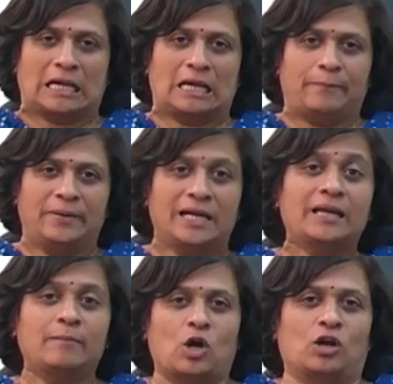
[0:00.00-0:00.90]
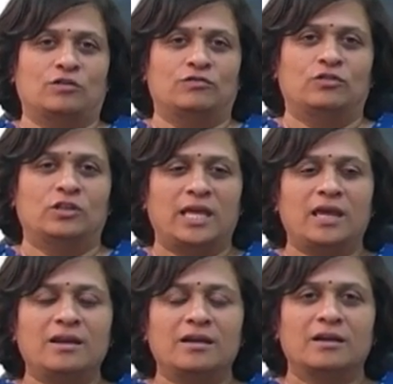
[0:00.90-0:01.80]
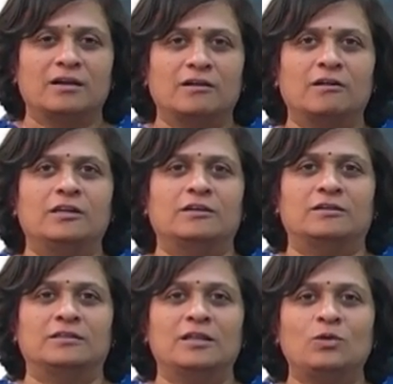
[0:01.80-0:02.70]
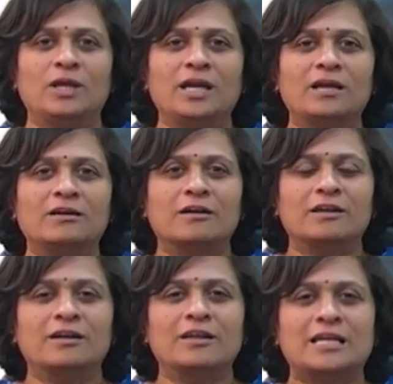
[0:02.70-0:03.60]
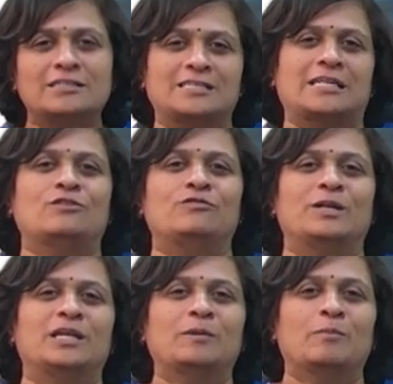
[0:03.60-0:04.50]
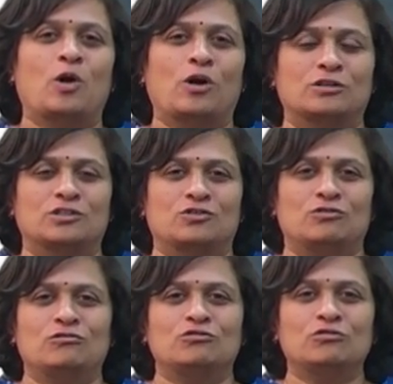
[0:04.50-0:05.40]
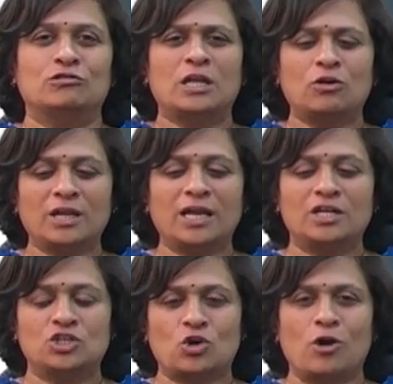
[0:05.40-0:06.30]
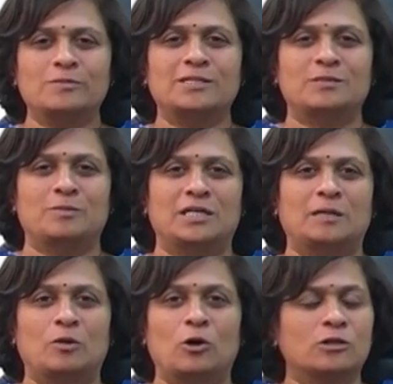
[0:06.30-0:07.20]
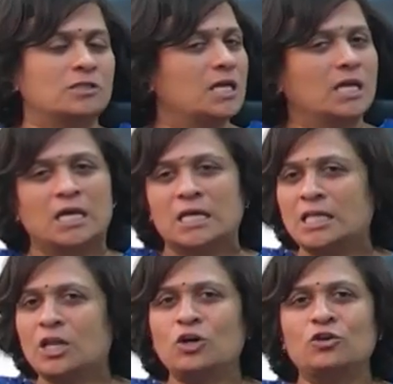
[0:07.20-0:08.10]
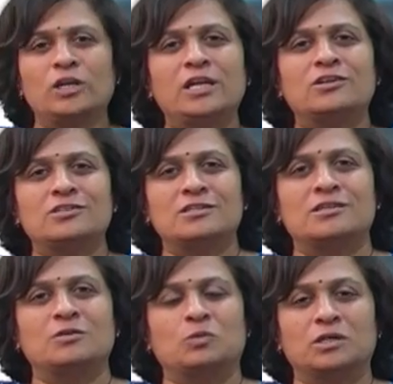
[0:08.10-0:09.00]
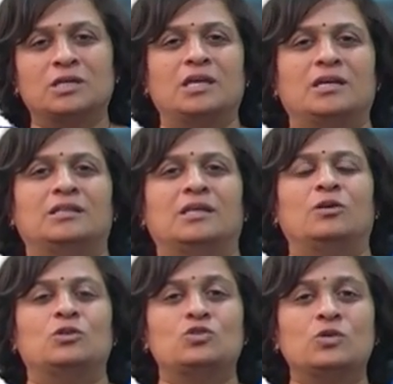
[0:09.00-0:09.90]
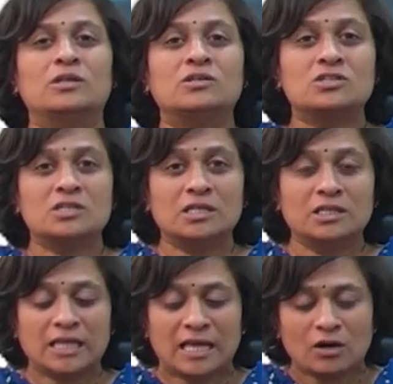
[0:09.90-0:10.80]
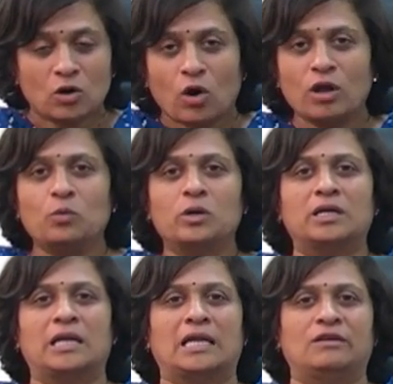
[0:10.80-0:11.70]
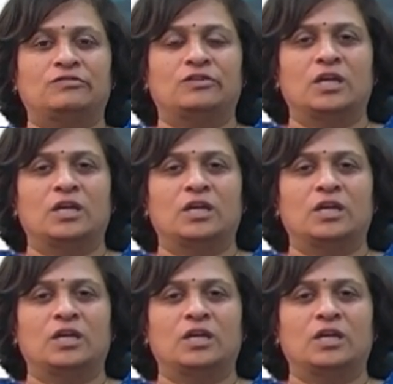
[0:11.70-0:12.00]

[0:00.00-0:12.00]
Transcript: a building block for their career. They're looking at a career as a set of building blocks. So they're looking at jobs as building blocks. They're not only interested in working, they are also interested in their non-work life.